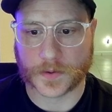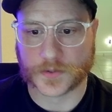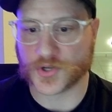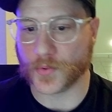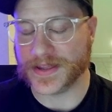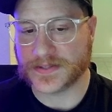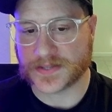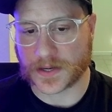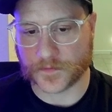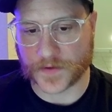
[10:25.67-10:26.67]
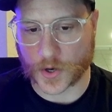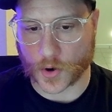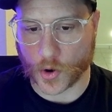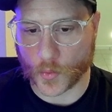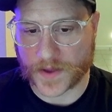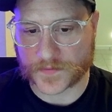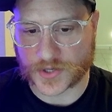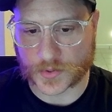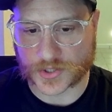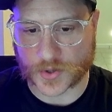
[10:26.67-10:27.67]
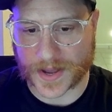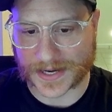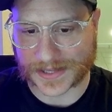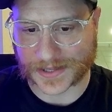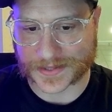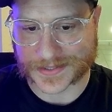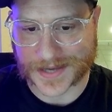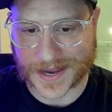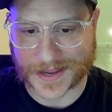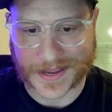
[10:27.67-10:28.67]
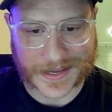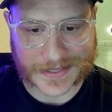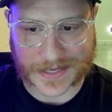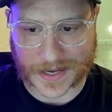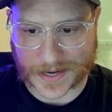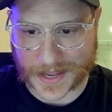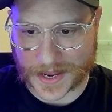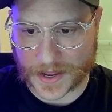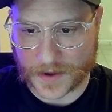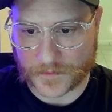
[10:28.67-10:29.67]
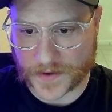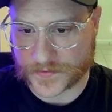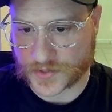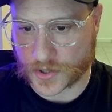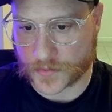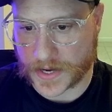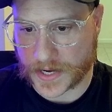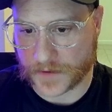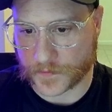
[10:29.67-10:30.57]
So inside of here, all we have to do is go ahead and click this guy. He's got a 5-star rating for